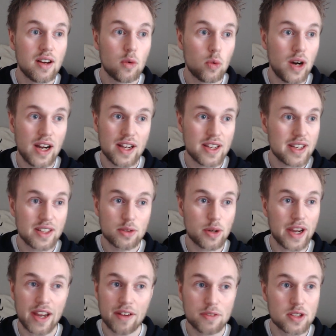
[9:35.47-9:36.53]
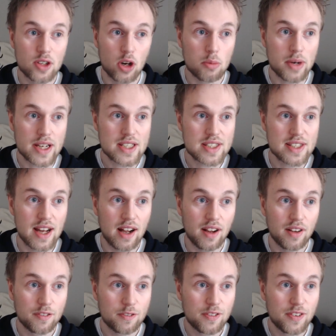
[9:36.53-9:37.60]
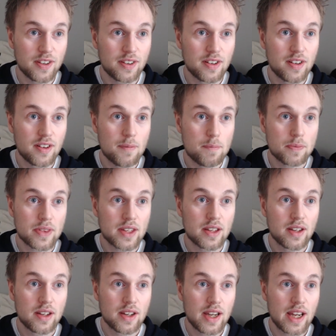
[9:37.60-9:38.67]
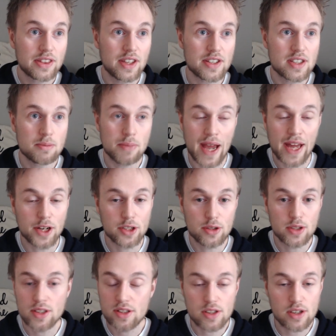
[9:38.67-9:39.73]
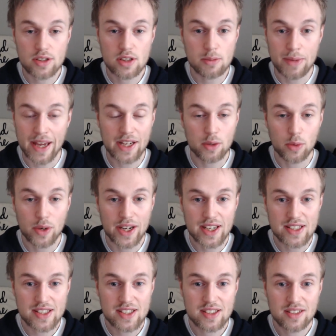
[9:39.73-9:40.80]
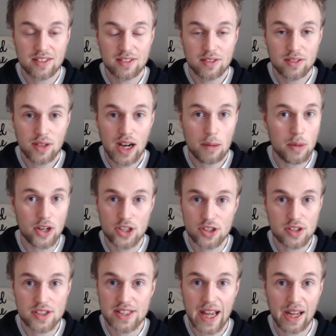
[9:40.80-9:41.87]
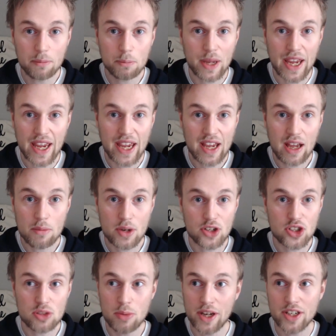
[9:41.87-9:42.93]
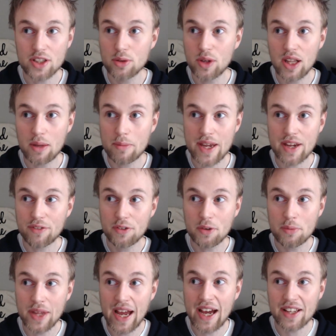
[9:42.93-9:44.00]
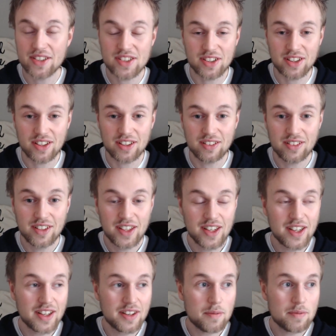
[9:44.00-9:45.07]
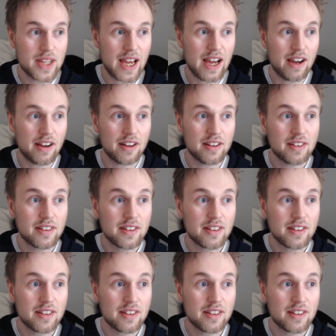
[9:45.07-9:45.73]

Why do I have to know myself? It doesn't matter to the system, anyways. How much does that pay? How much money do I make from that? You know? Yeah.